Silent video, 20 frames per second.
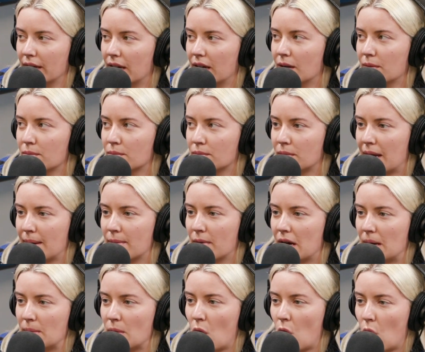up, my
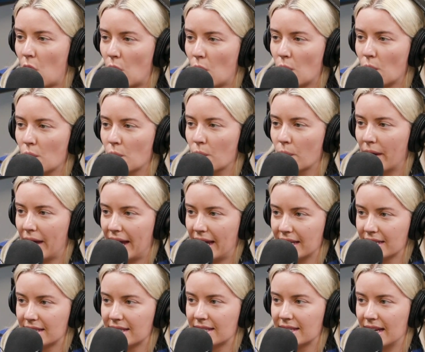mom
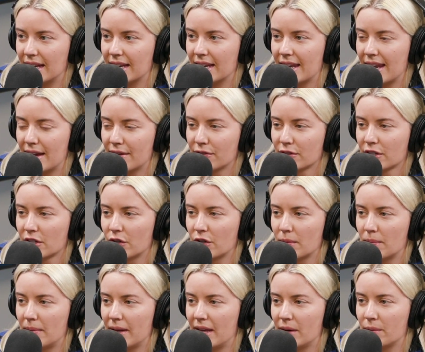always said, never go to
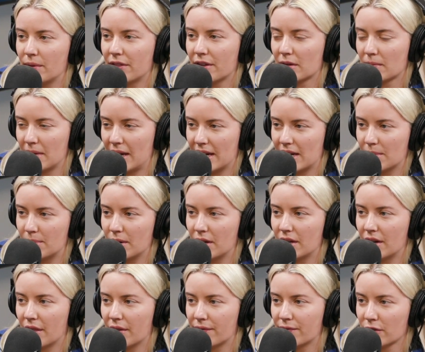bed with your makeup
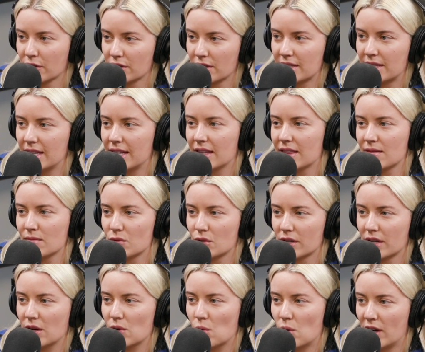on, and the first thing in the
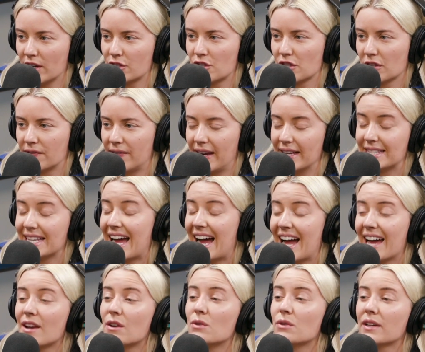morning, wash your face.
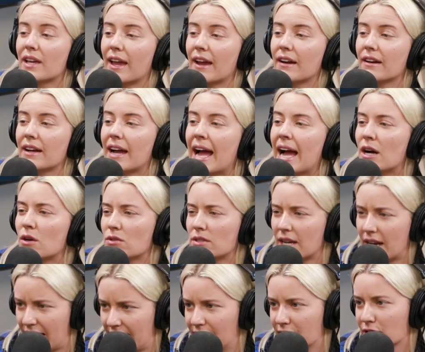I don't care how
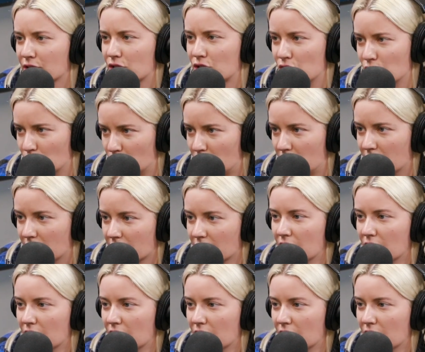tired you are.